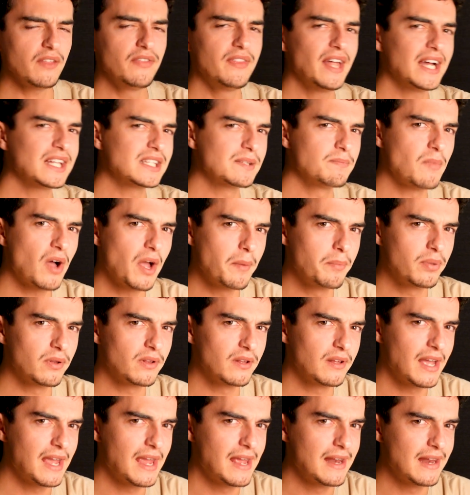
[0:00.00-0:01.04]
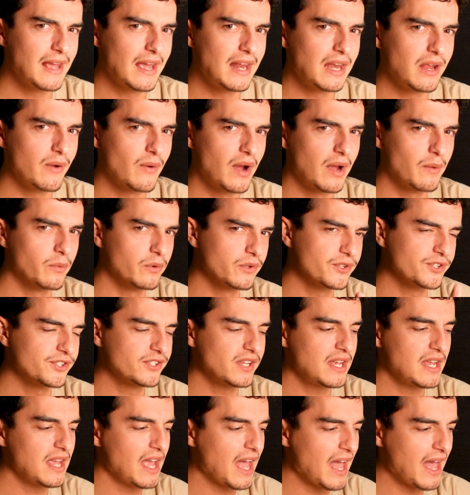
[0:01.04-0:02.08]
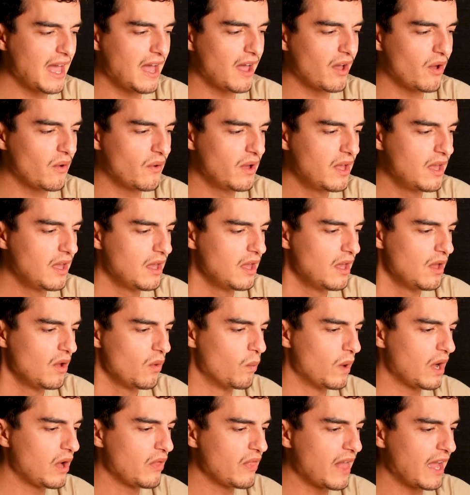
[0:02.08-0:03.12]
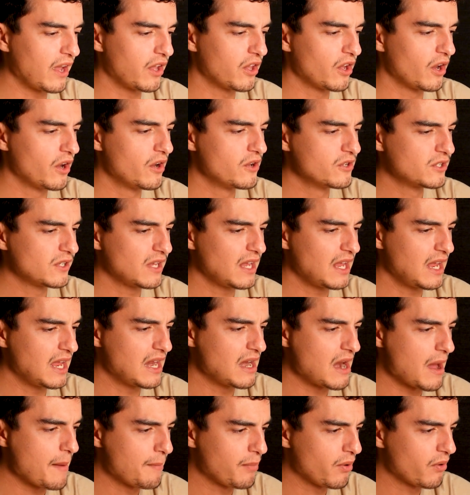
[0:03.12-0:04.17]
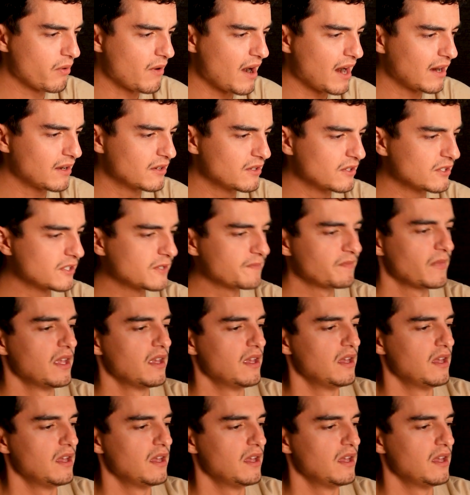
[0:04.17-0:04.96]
That's my plan anyway. We'll see how well that goes in practice.